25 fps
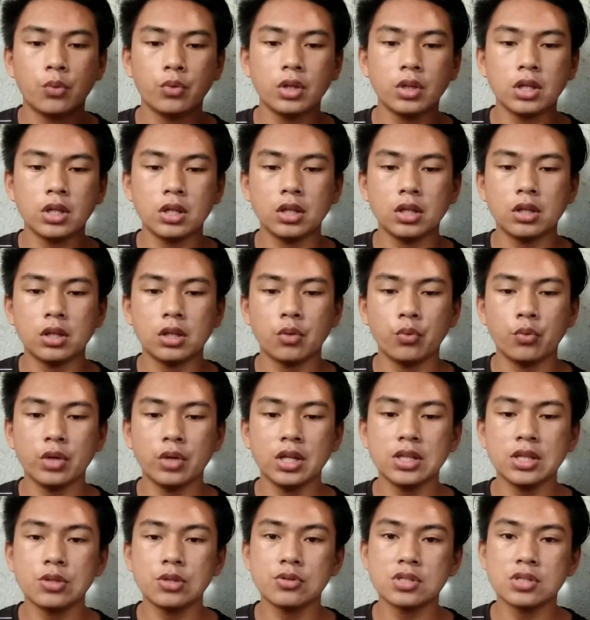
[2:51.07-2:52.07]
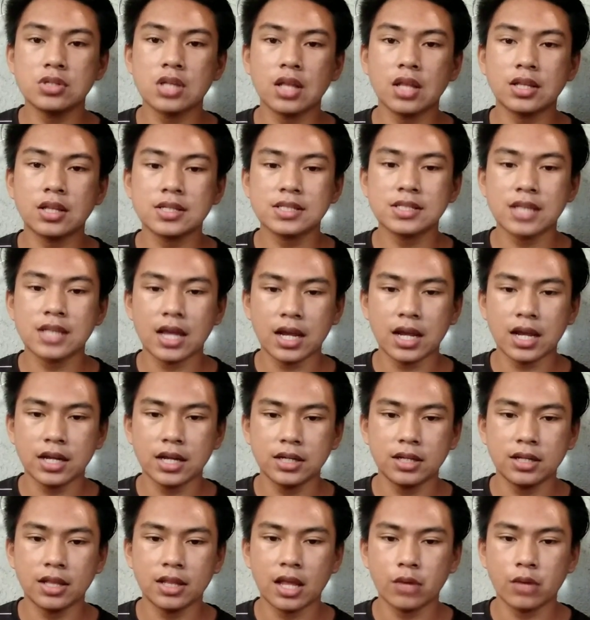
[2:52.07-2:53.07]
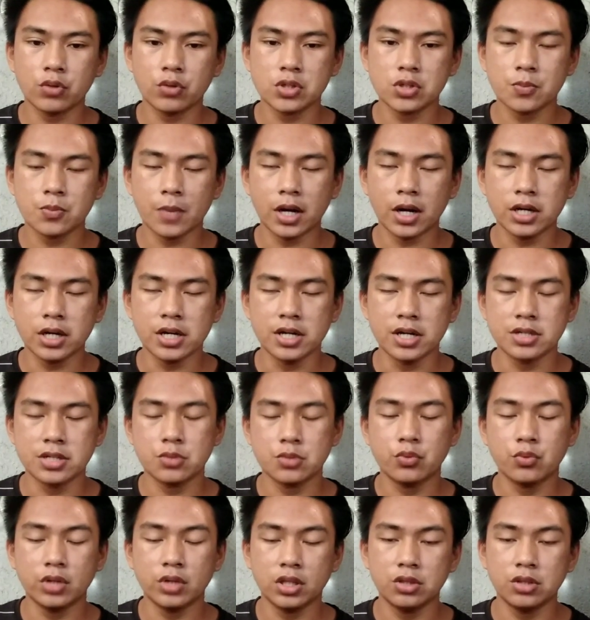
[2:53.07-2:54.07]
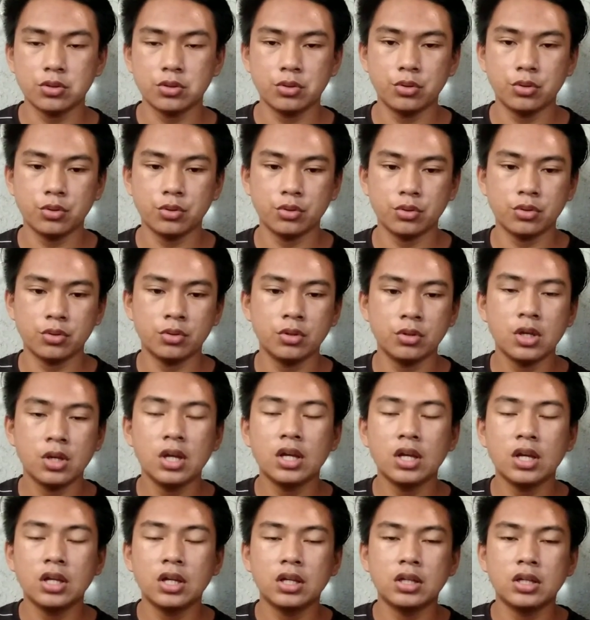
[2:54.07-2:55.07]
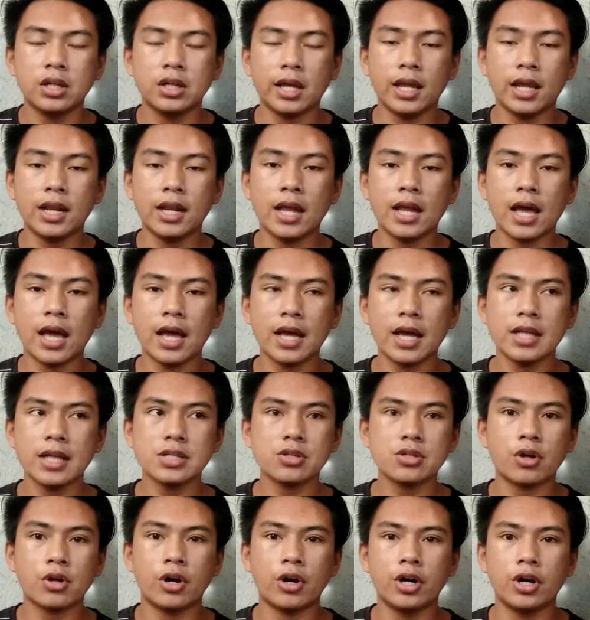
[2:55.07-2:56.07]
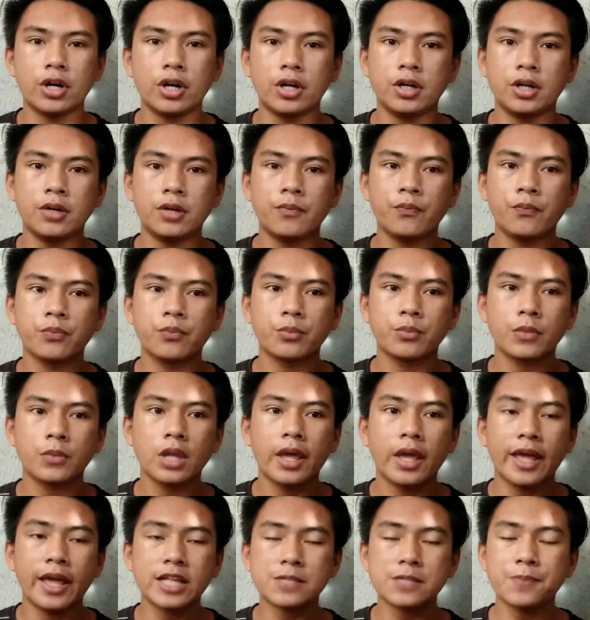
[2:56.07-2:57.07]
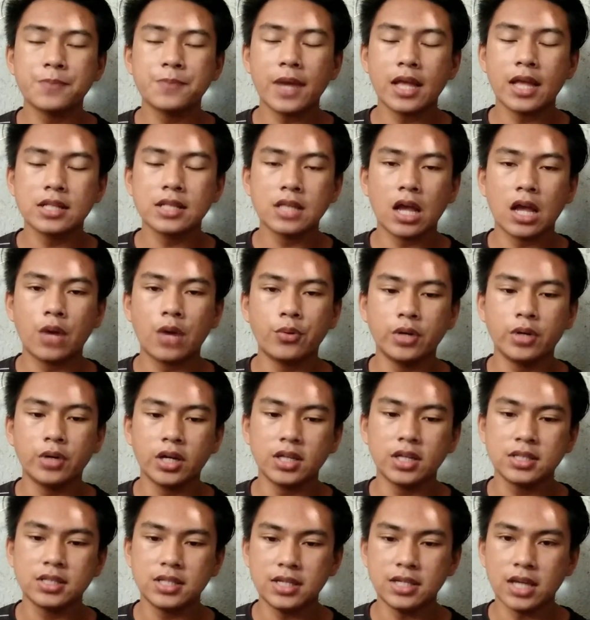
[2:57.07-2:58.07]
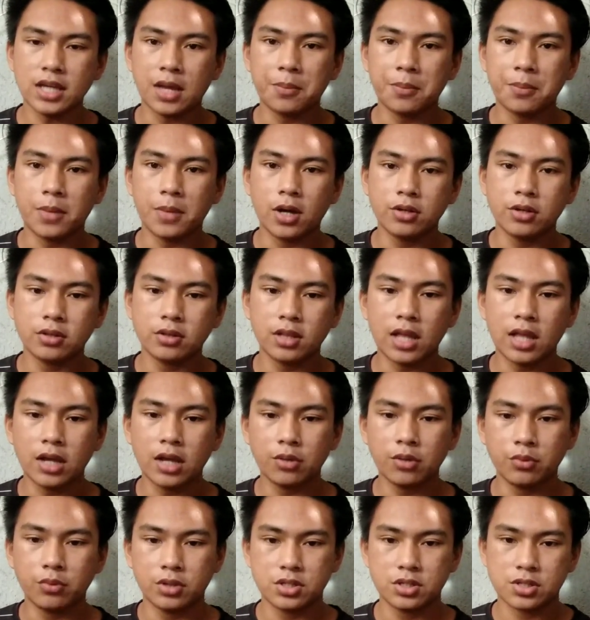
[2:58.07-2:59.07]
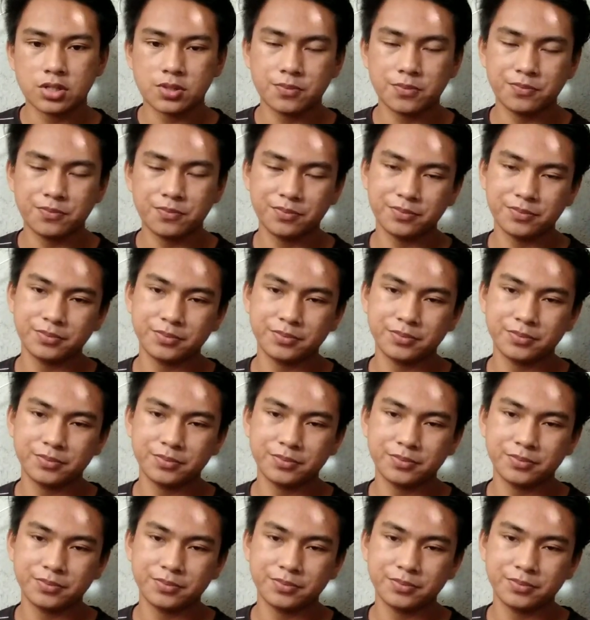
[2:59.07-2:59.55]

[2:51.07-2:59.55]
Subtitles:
we need to set aside the language barriers. We need to enhance or expand our idea about language.